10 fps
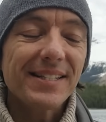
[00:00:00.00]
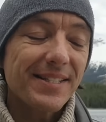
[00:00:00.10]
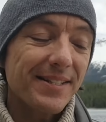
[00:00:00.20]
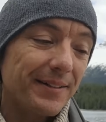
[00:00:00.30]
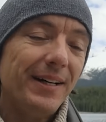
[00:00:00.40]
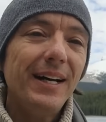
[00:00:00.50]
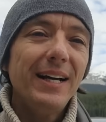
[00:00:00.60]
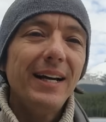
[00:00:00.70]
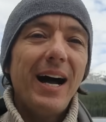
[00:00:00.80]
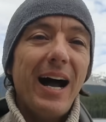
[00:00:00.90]
So,
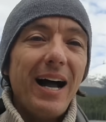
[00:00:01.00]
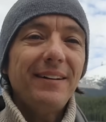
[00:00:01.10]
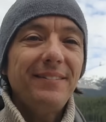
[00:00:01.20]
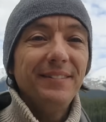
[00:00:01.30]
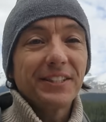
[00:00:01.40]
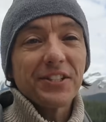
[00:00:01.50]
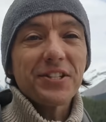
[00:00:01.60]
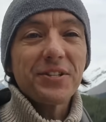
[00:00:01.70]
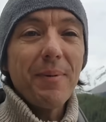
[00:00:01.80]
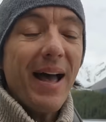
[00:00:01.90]
uh, which
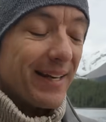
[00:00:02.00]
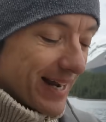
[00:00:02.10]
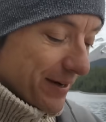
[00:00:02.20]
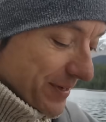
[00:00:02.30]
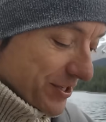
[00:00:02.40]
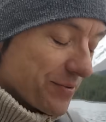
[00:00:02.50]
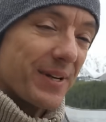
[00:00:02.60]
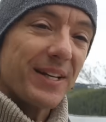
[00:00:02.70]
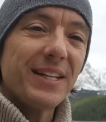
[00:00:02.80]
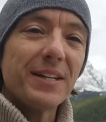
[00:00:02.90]
is too bad. I wish
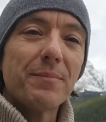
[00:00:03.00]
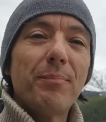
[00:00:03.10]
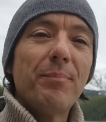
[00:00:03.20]
we did